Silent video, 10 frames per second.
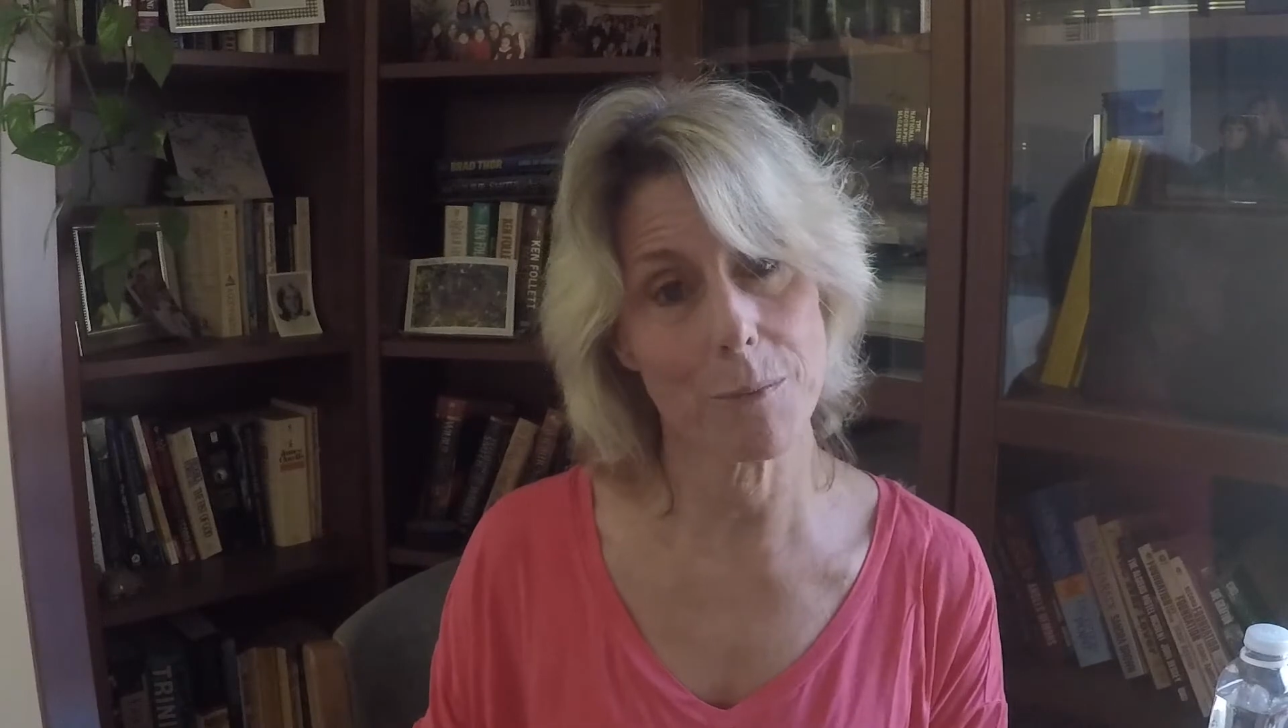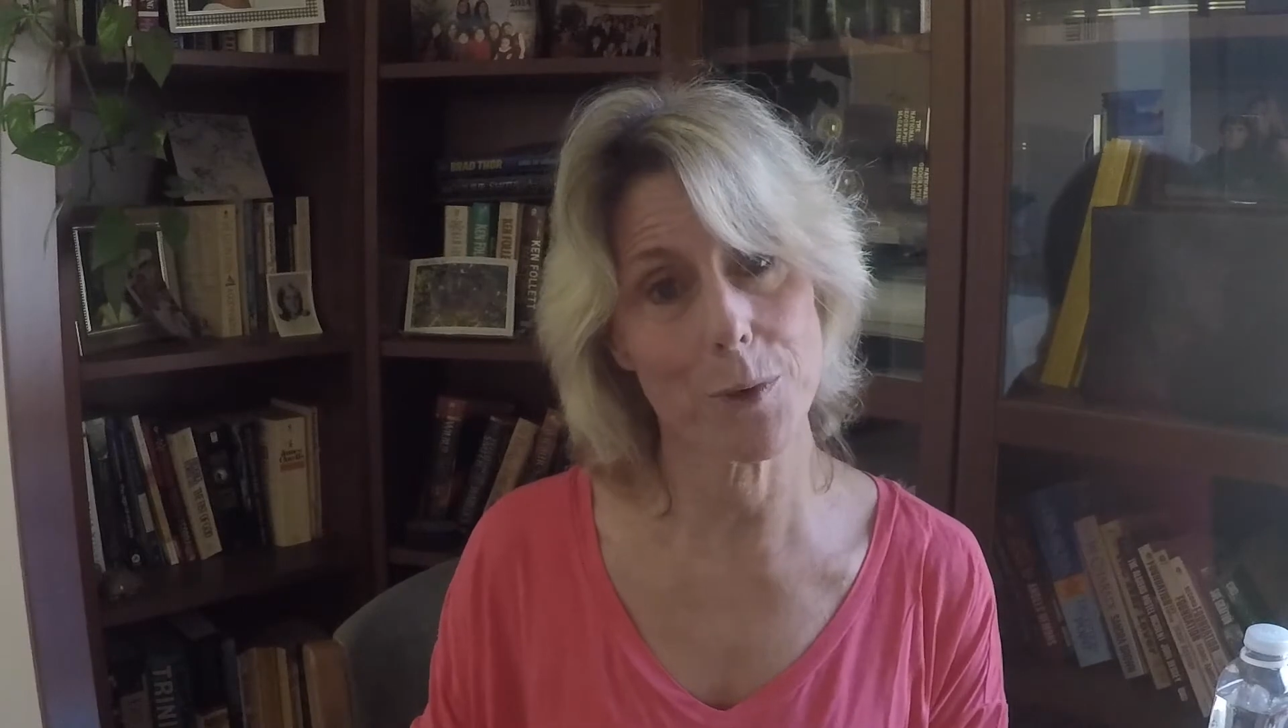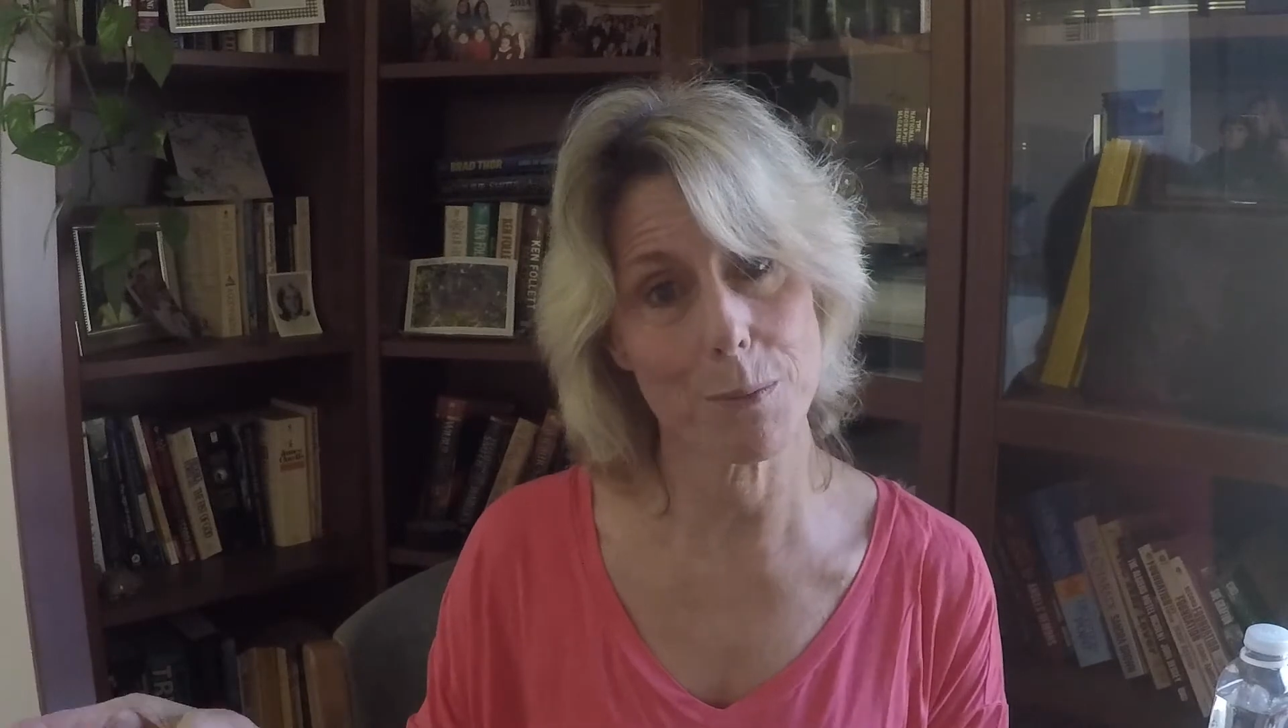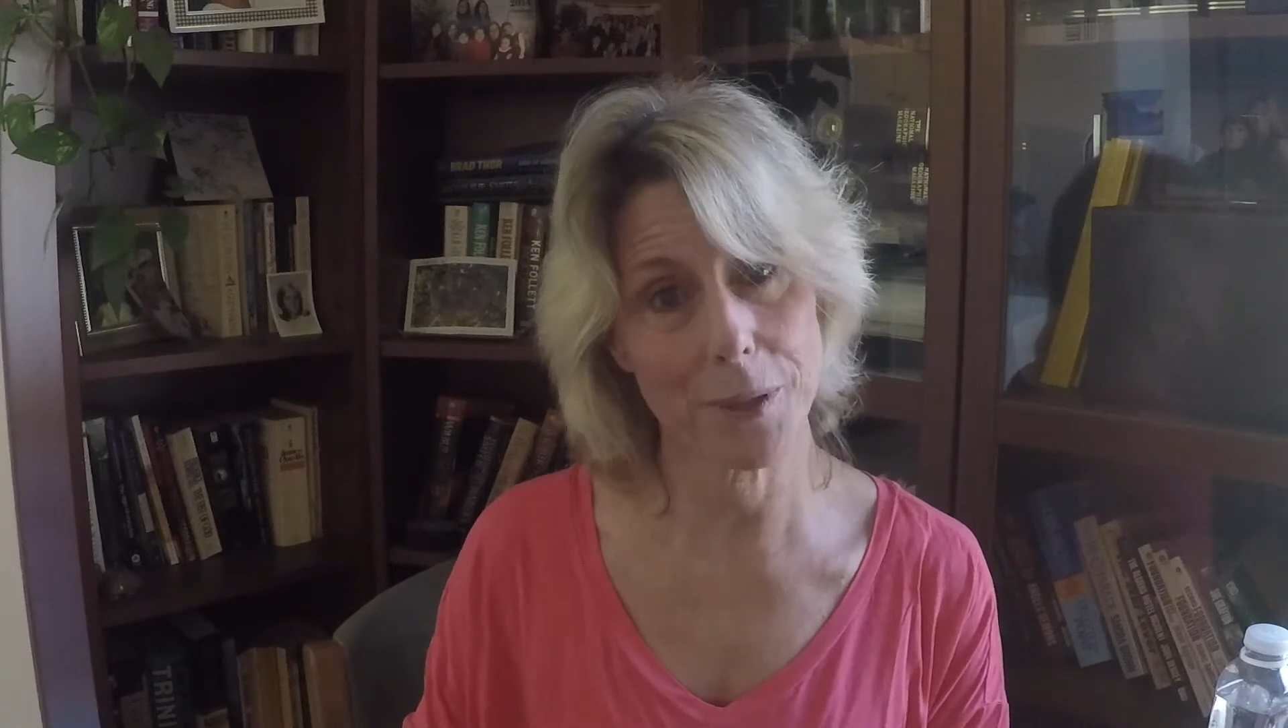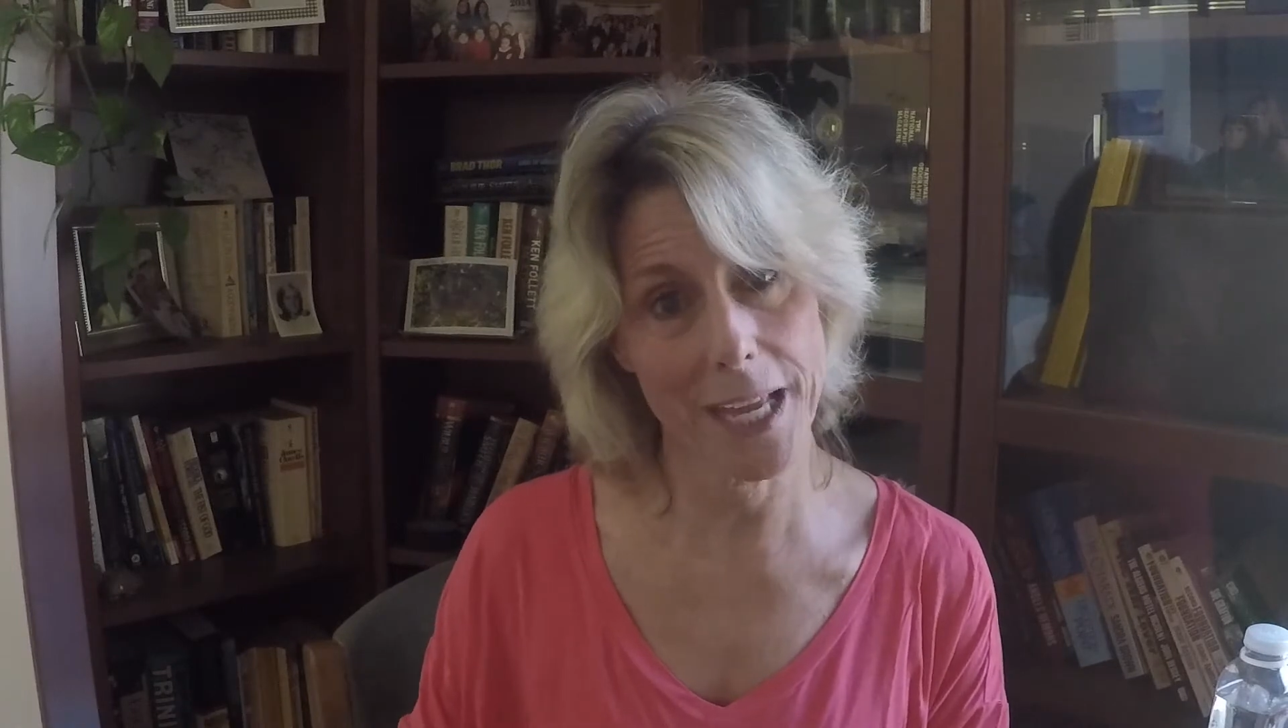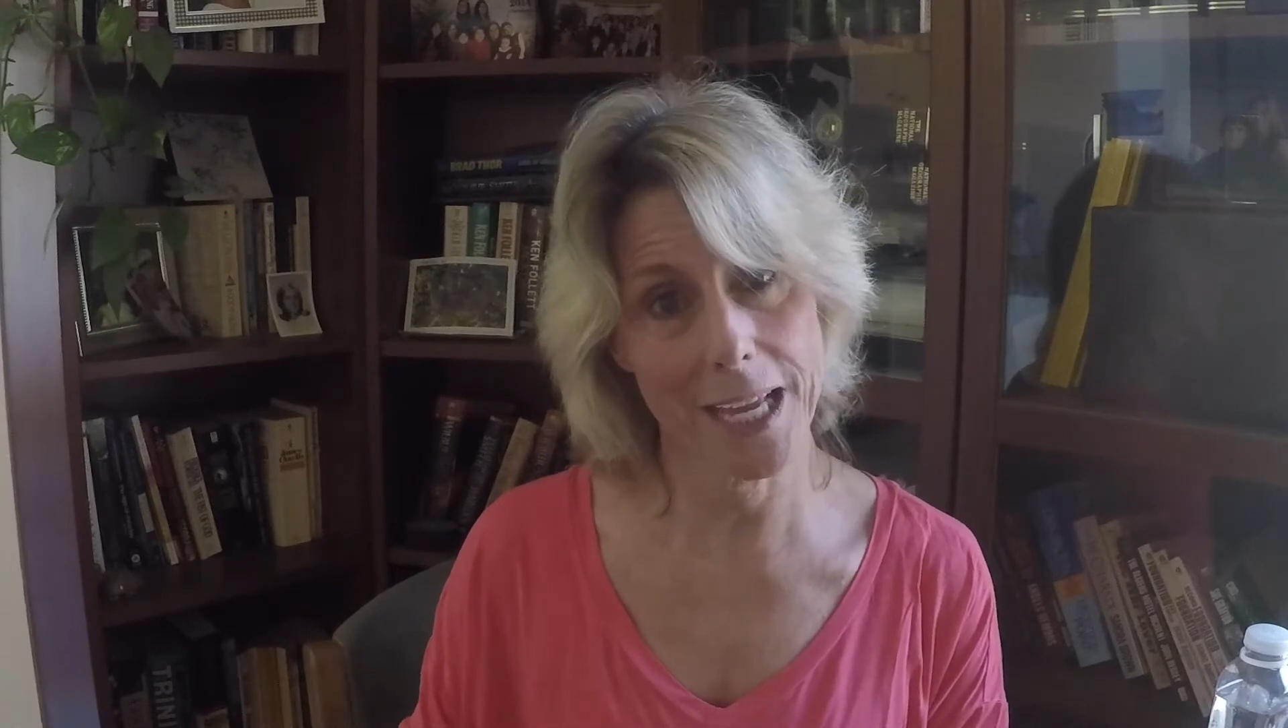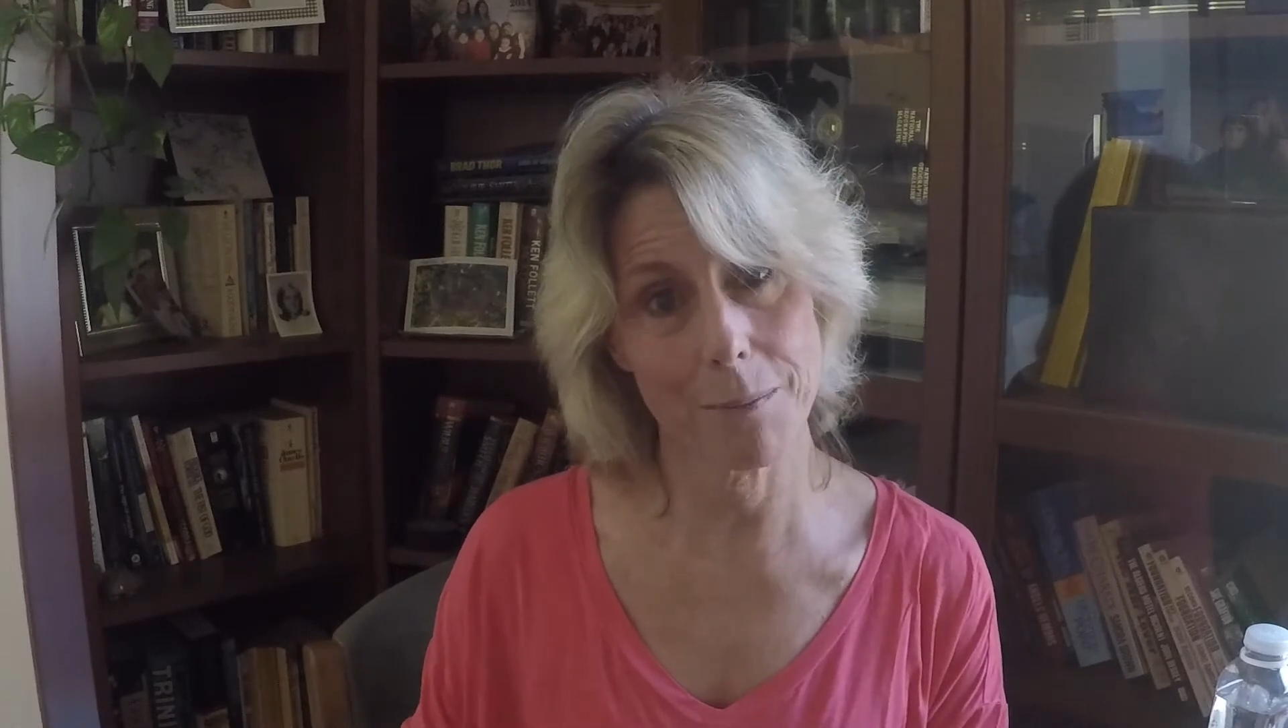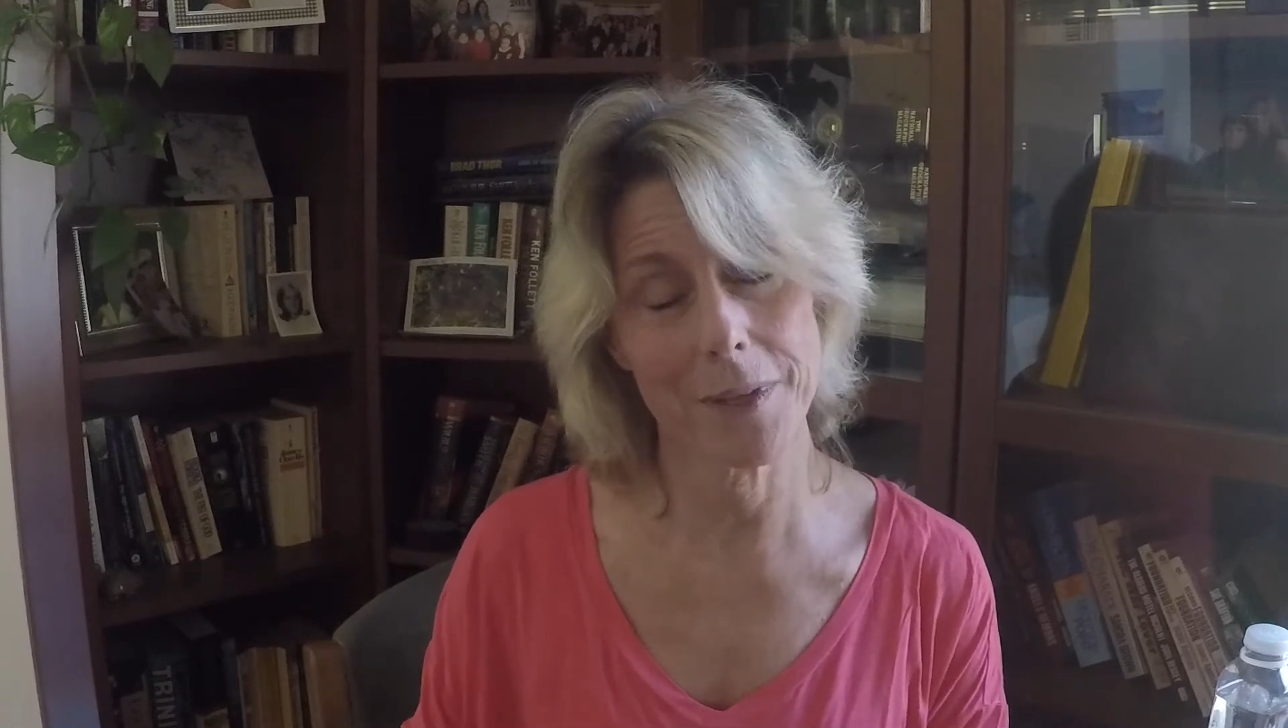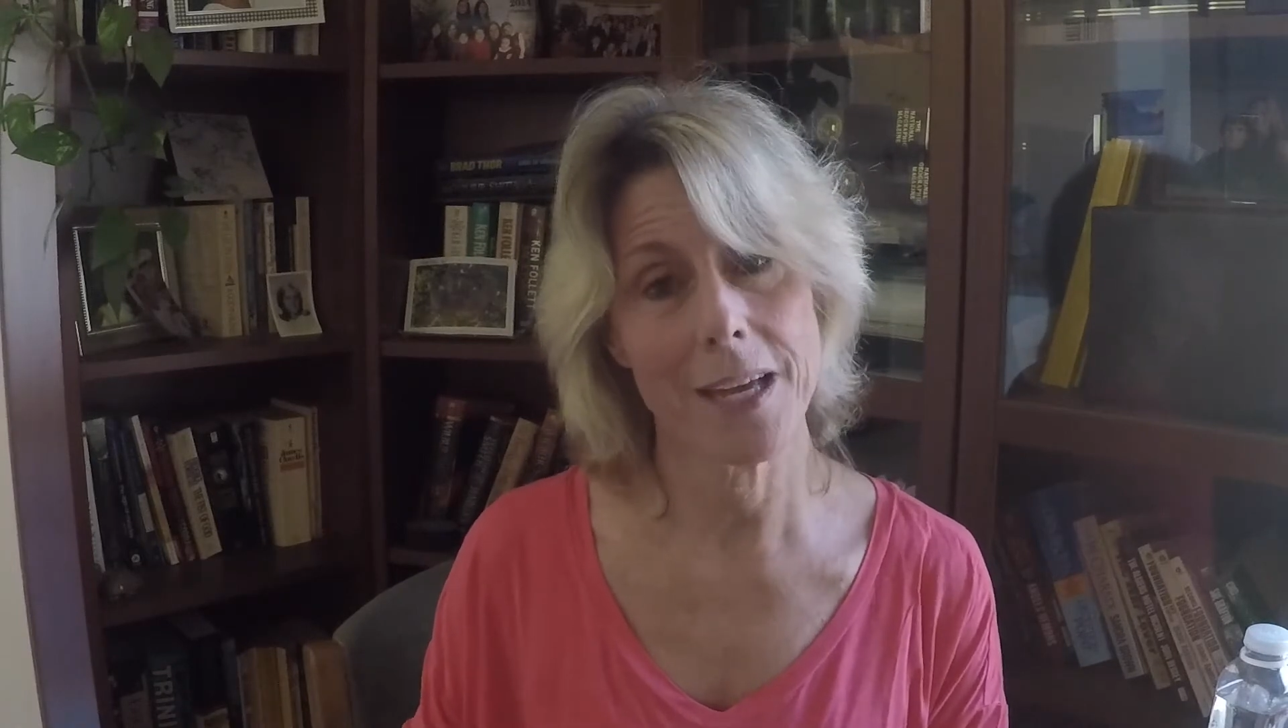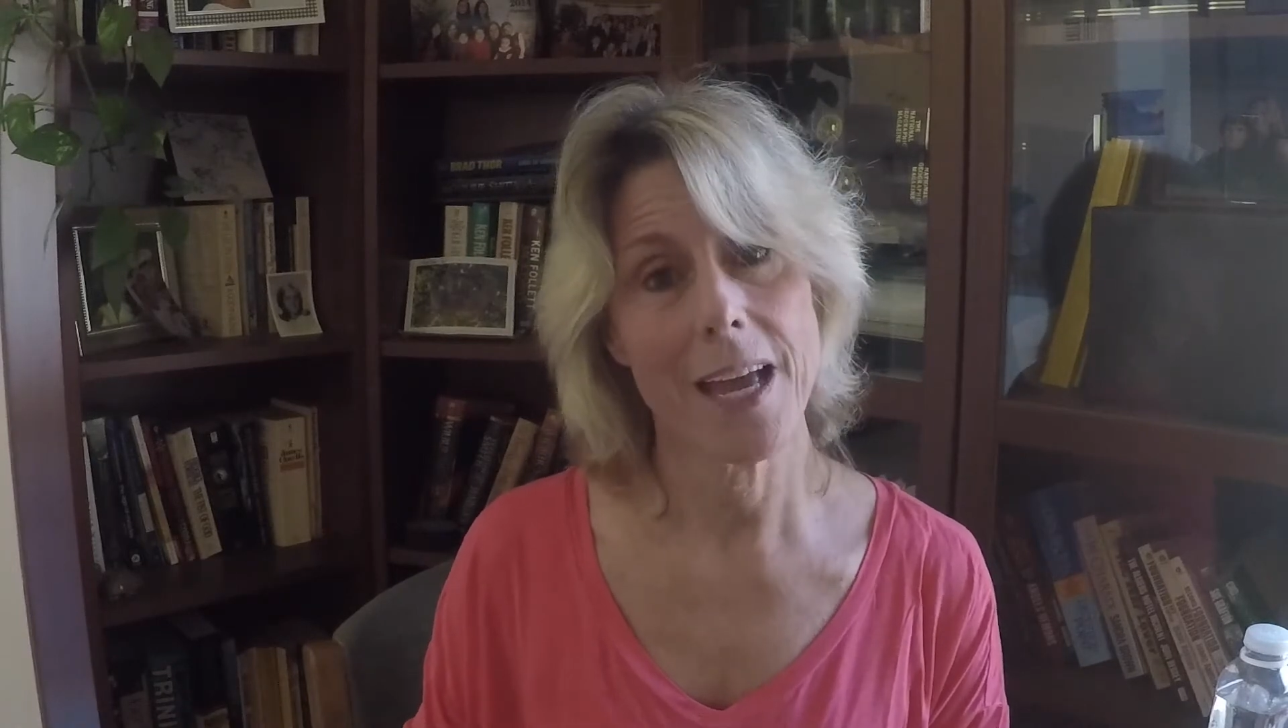with blame